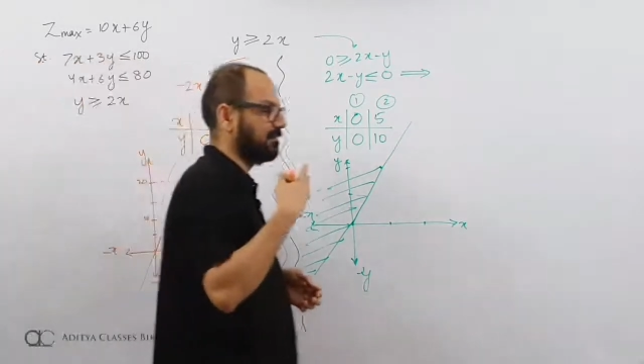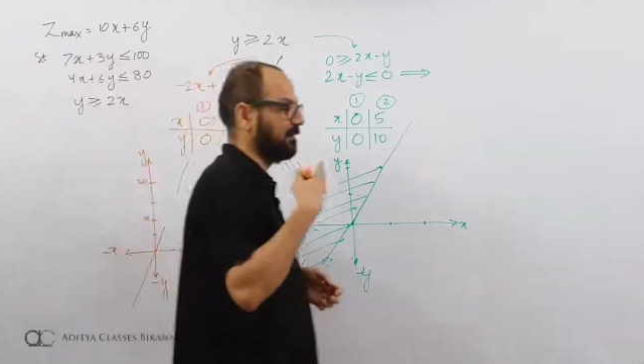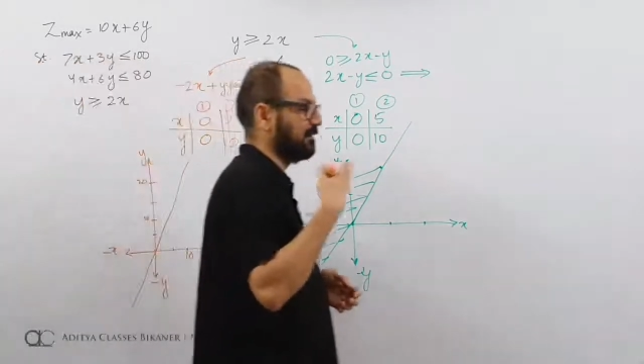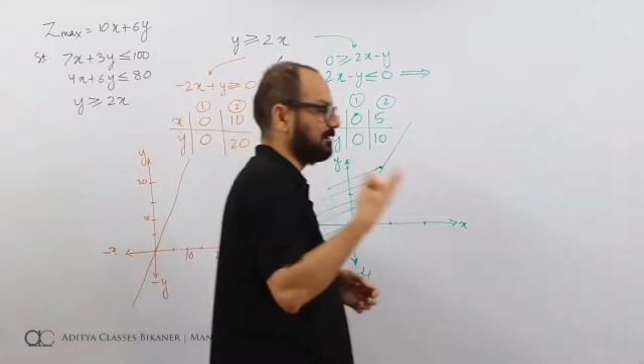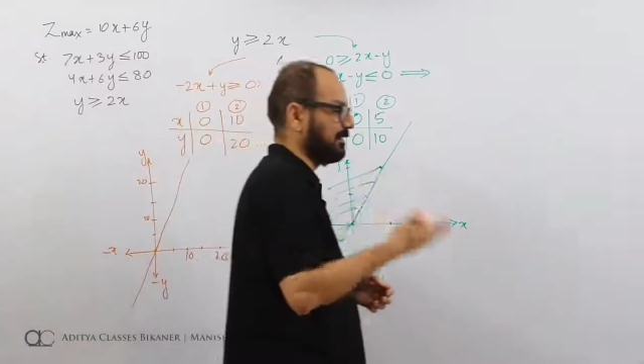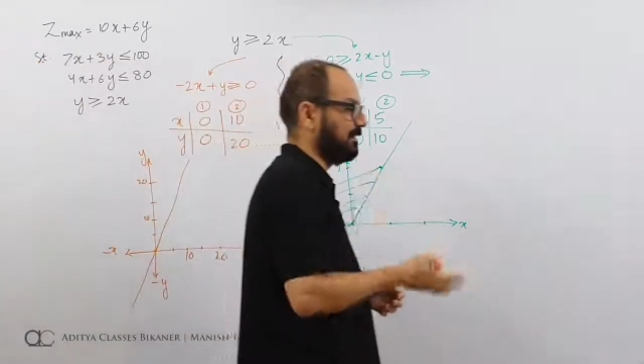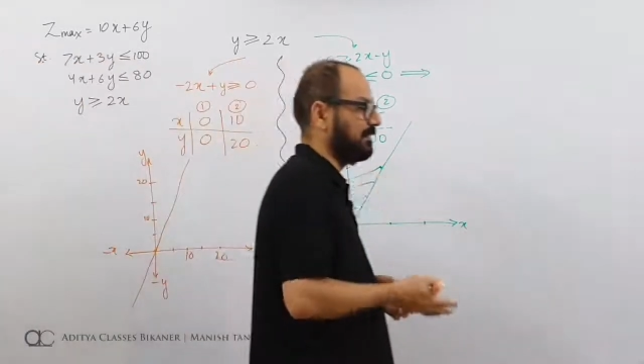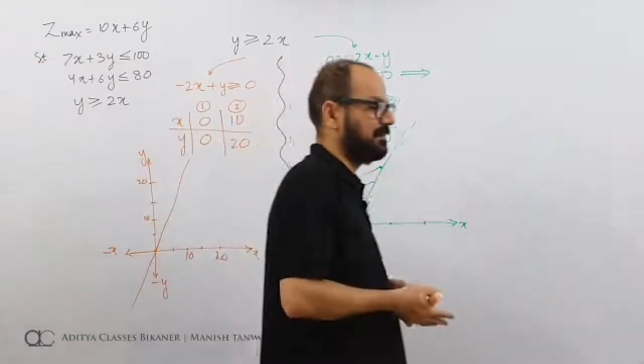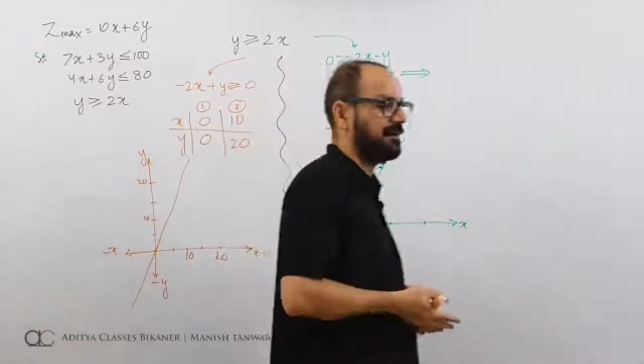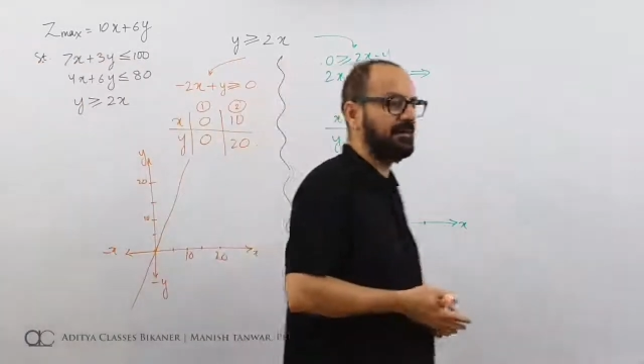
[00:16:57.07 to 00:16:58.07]
greater than
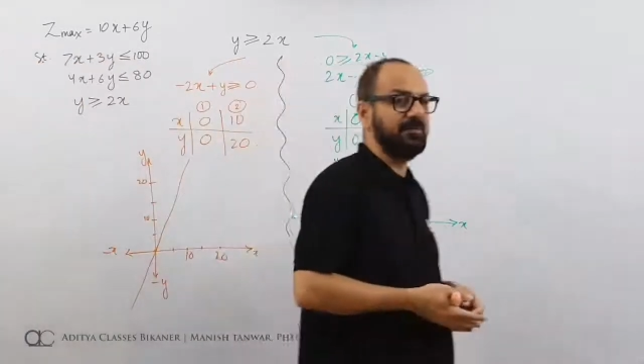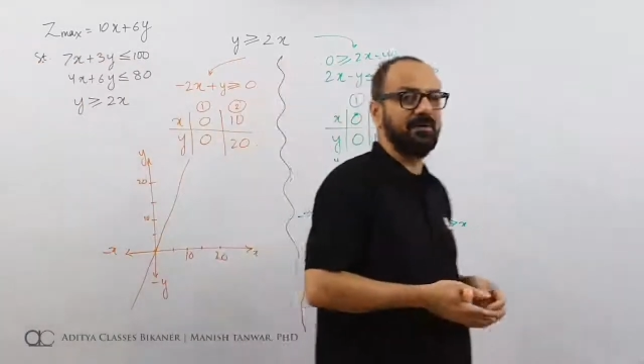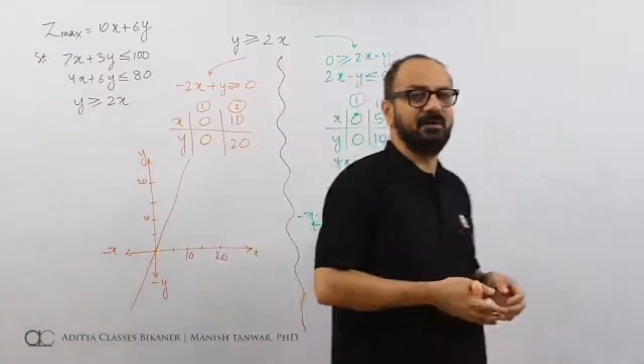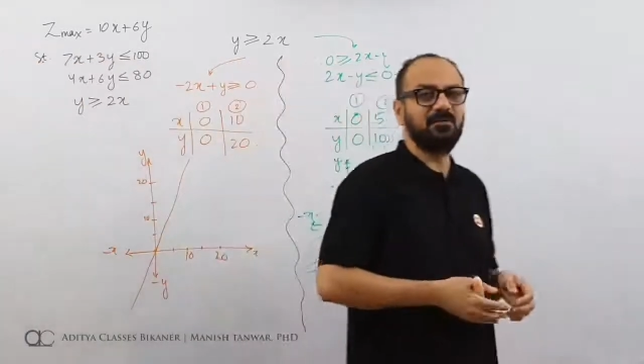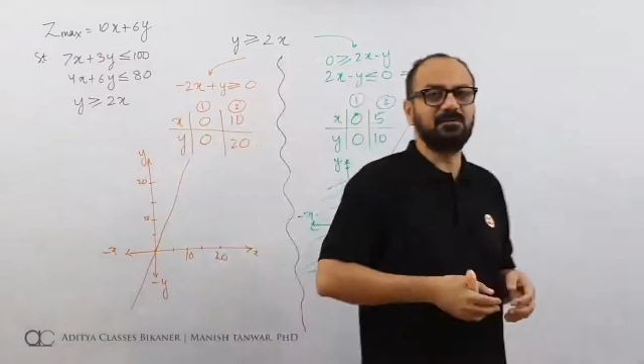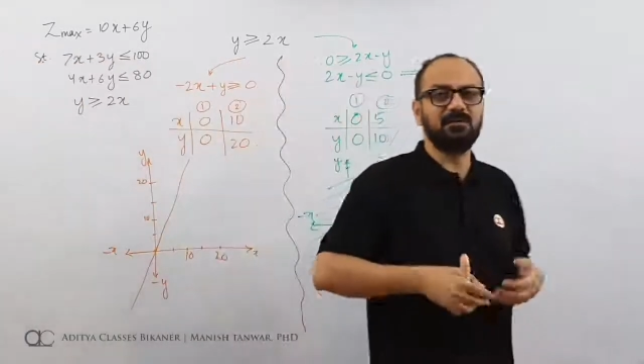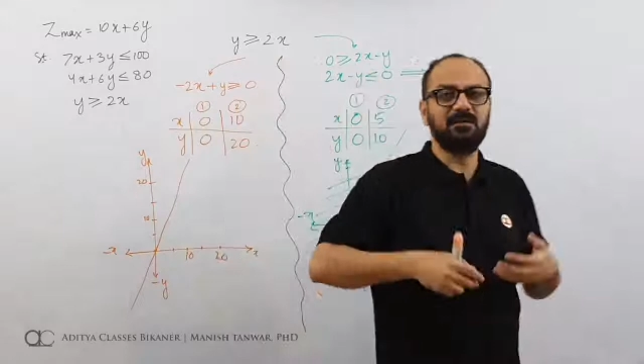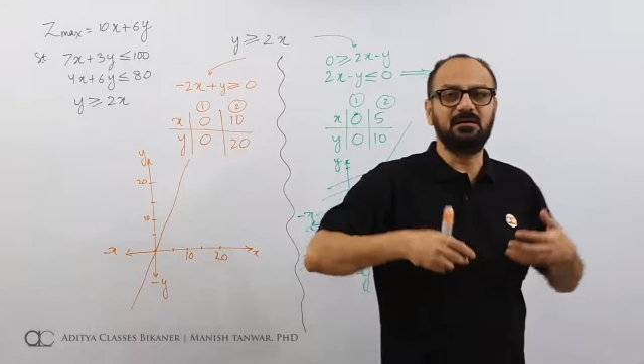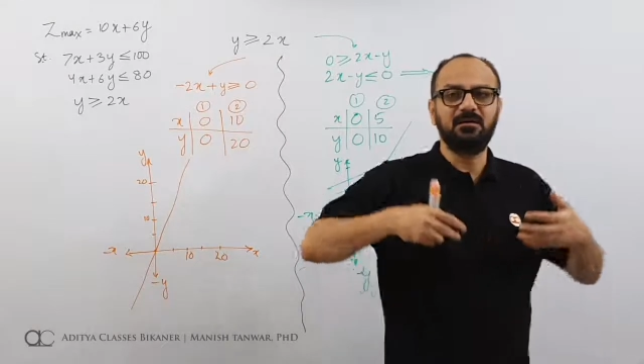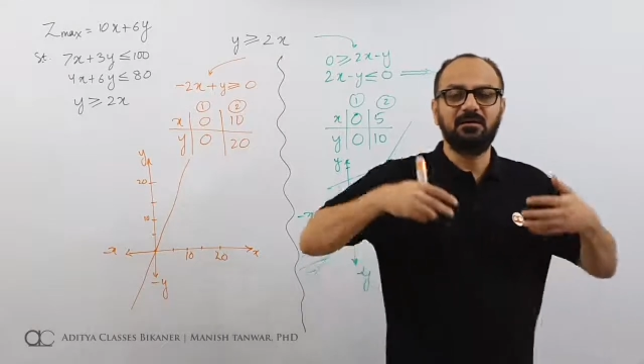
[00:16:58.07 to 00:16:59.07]
area depending on the